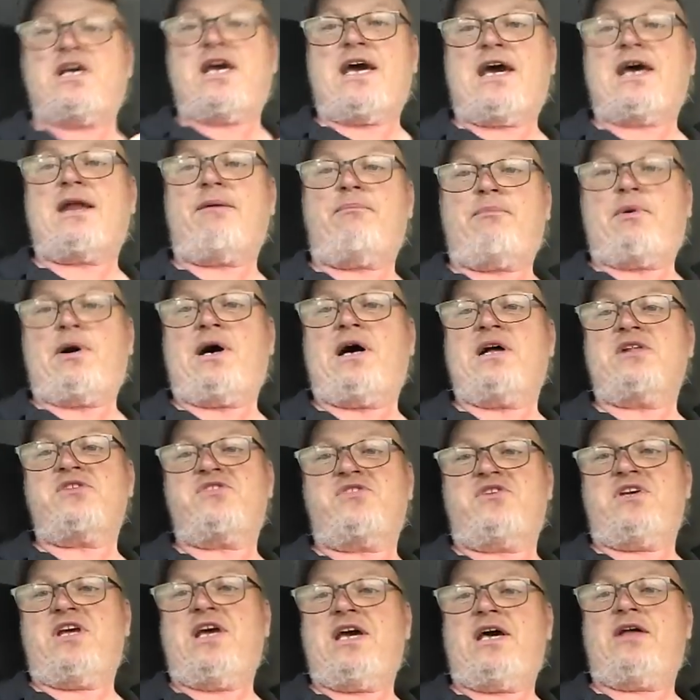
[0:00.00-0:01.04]
had a
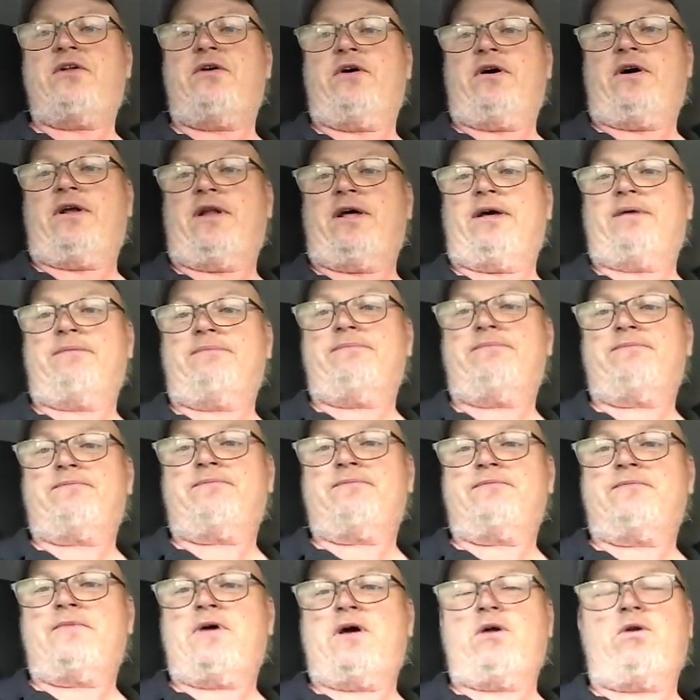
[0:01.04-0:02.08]
Ponzi head on
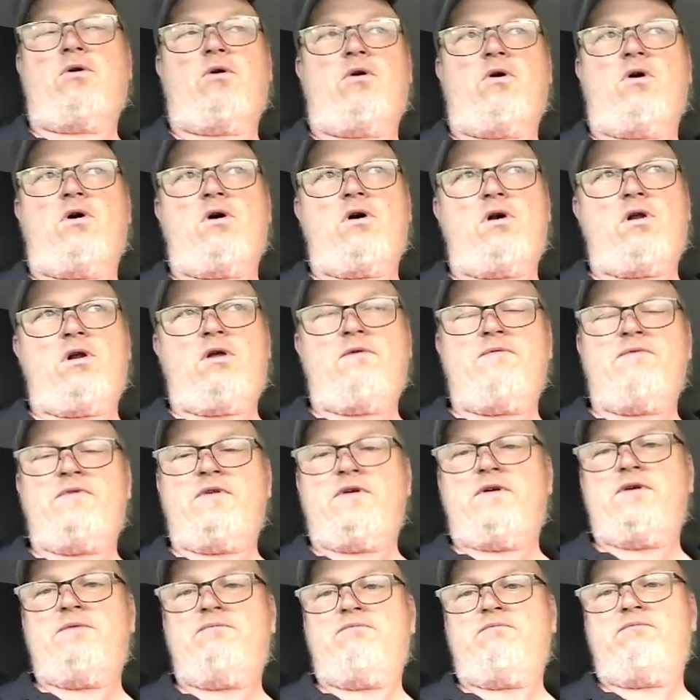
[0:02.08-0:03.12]
it, and all of
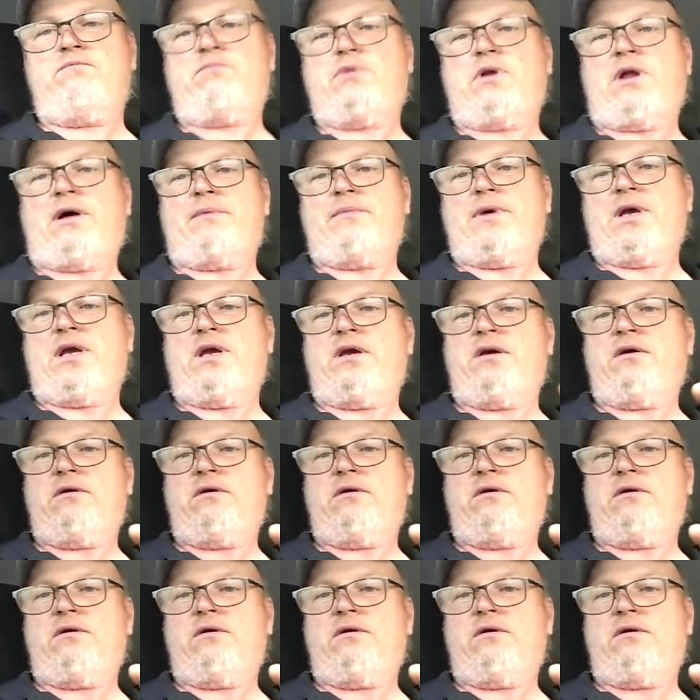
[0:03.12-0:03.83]
the plumbing